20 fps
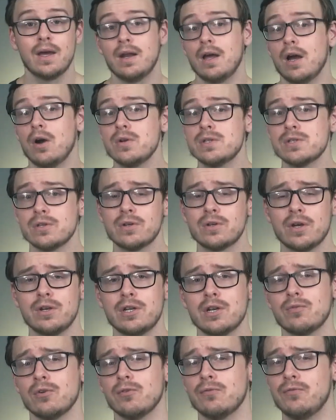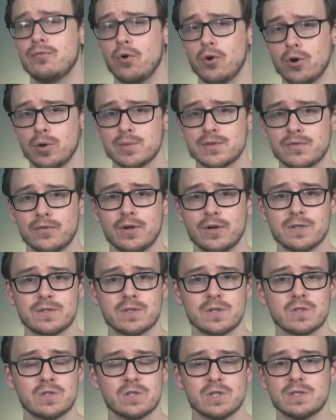And I always look on different forums, for
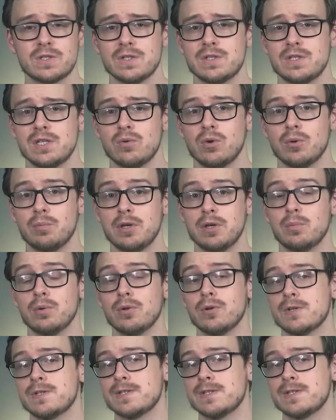instance, just to see what people are